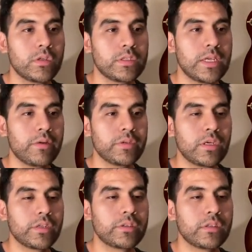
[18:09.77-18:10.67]
Yeah, we
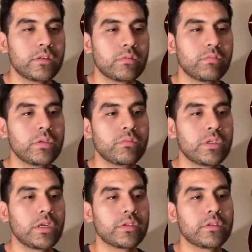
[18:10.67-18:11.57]
got this. We
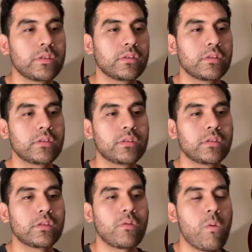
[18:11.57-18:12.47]
got this.
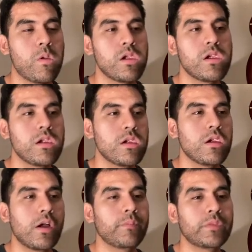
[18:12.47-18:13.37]

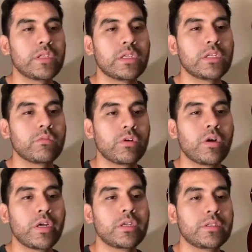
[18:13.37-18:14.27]
I'm thinking while
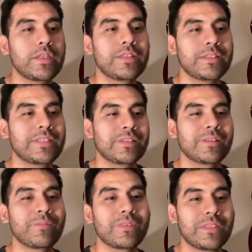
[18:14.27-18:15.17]
I delete this.
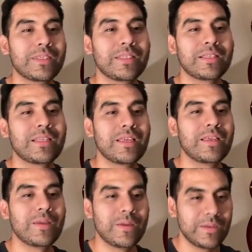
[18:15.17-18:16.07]
I'm thinking.
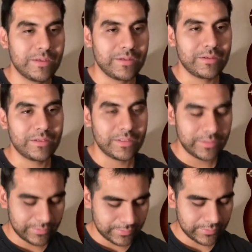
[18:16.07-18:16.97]
All
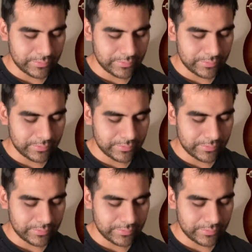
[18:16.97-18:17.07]
right.